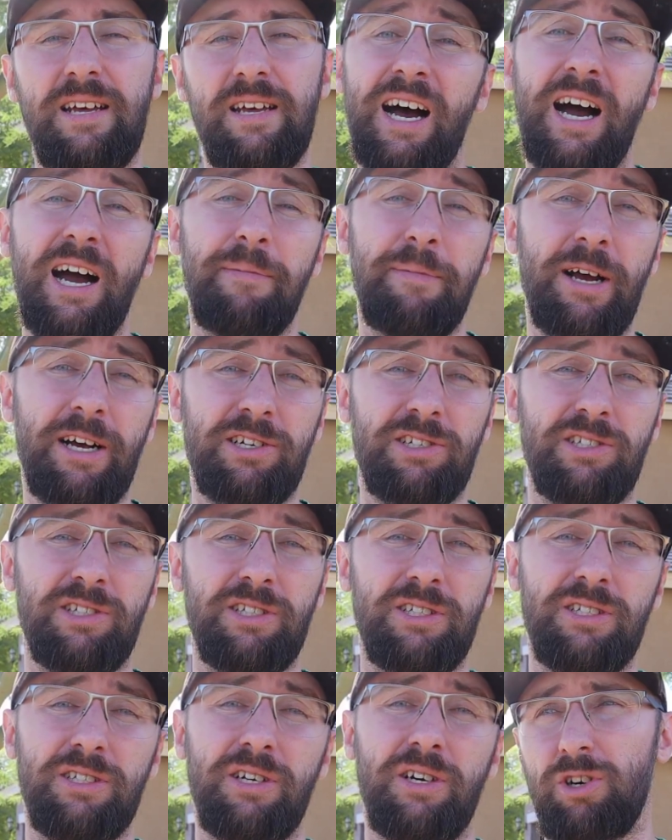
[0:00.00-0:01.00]
I'm
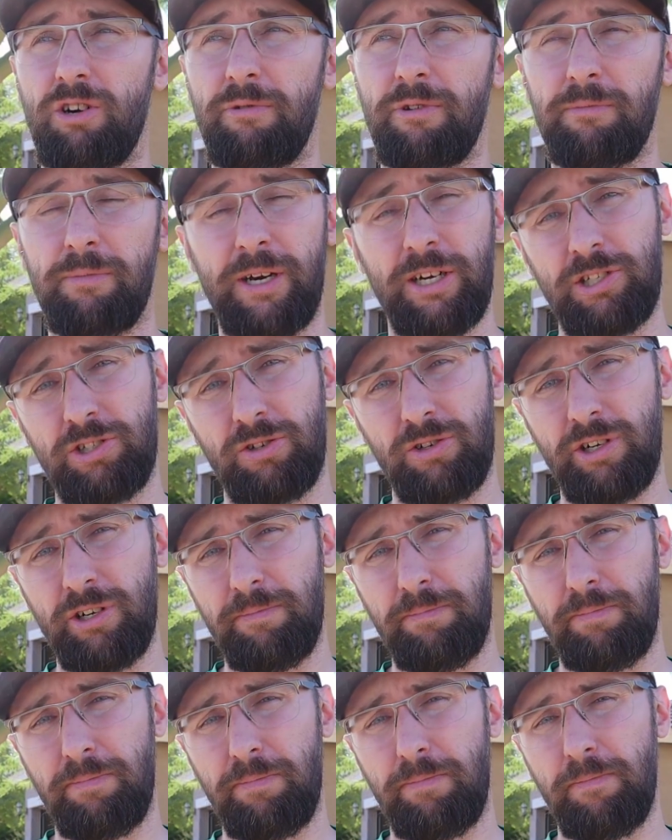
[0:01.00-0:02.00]
actually trimming my tree
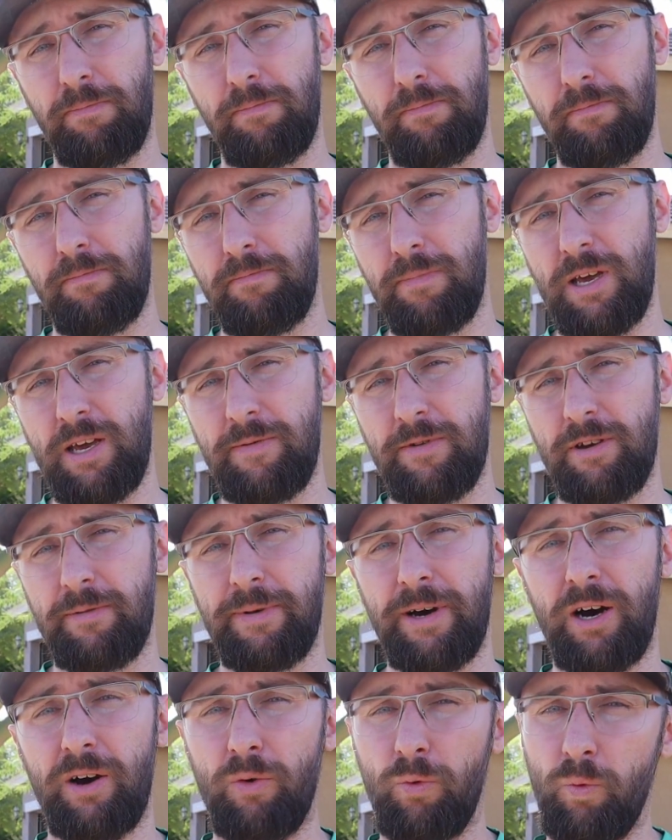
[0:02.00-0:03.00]
maybe
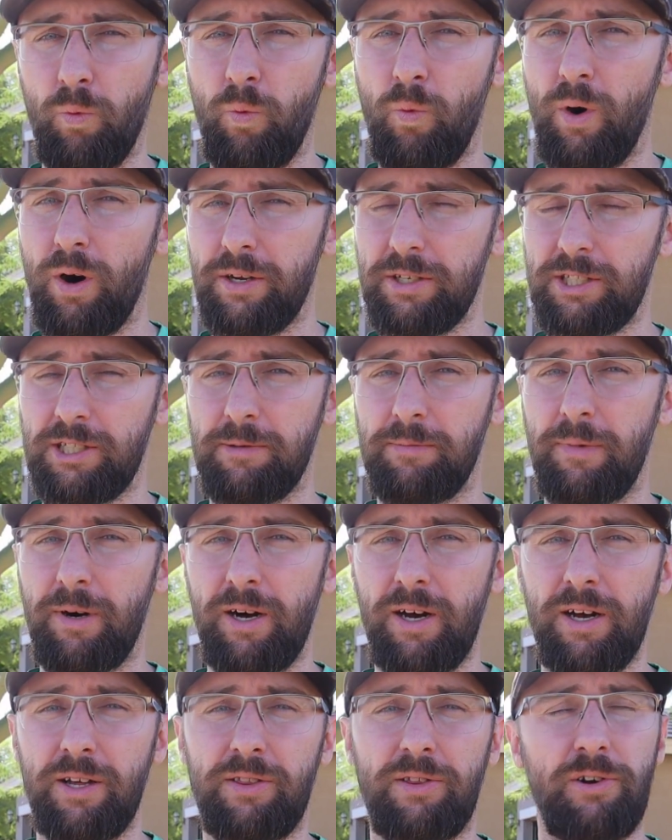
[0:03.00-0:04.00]
about once a
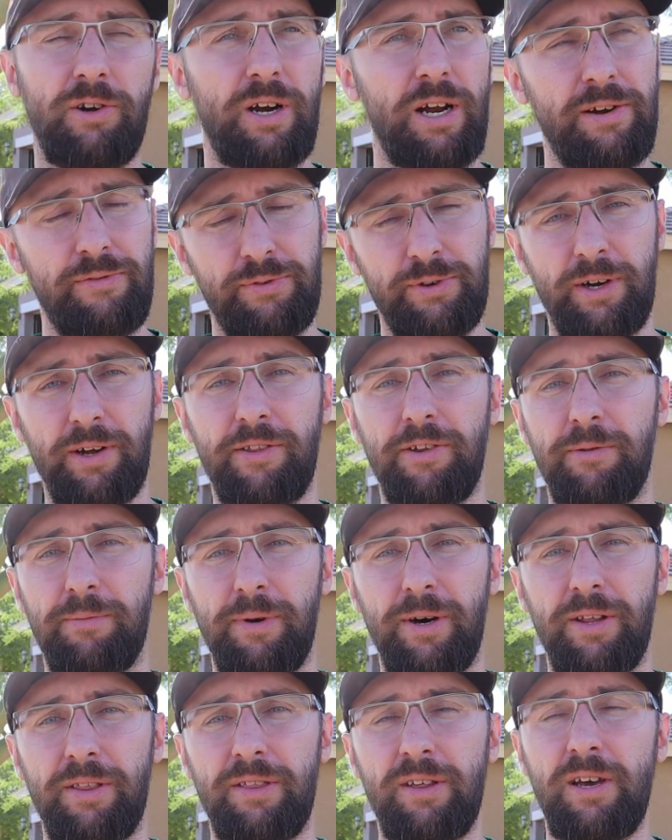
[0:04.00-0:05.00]
month or every other
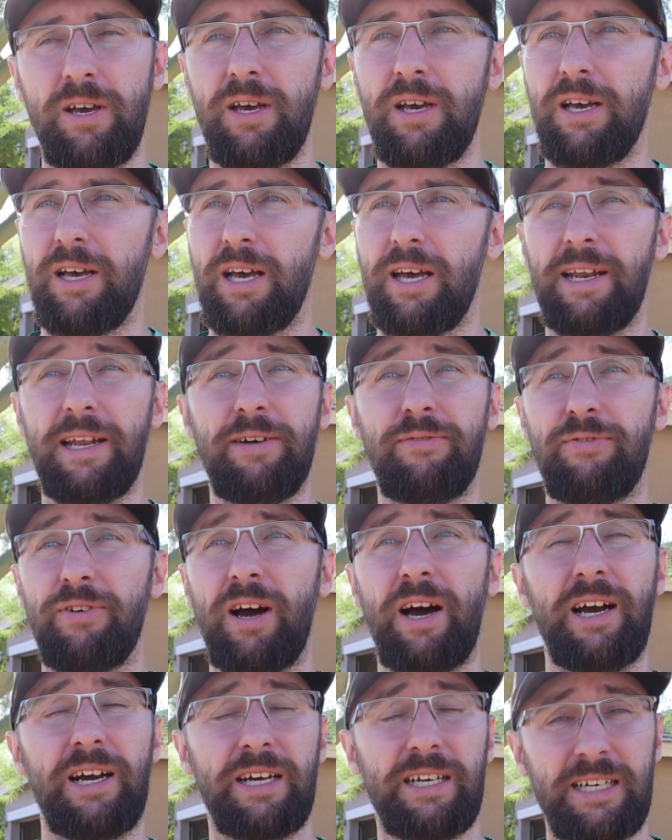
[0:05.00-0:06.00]
month, and if
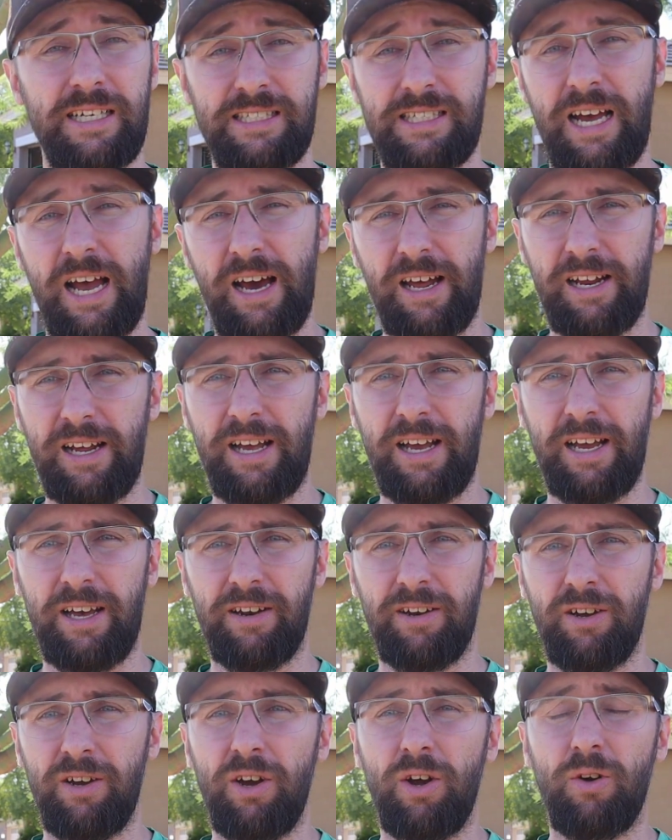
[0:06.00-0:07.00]
not, it gets out of hand.